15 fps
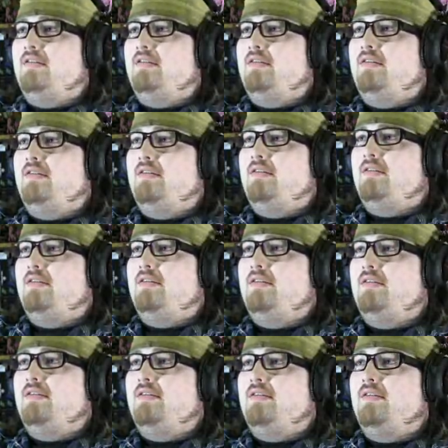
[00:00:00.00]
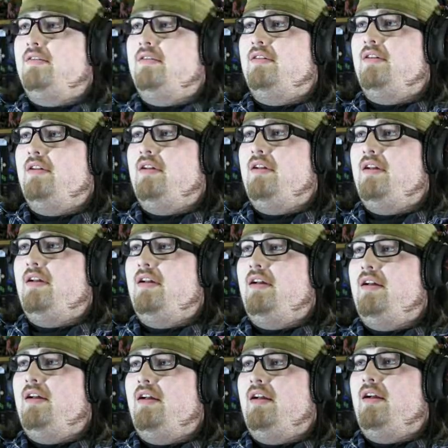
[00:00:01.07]

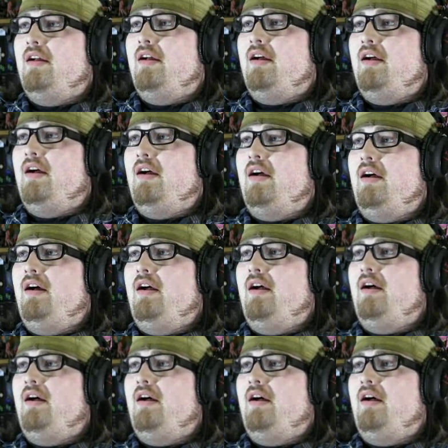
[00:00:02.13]
Nothing is said.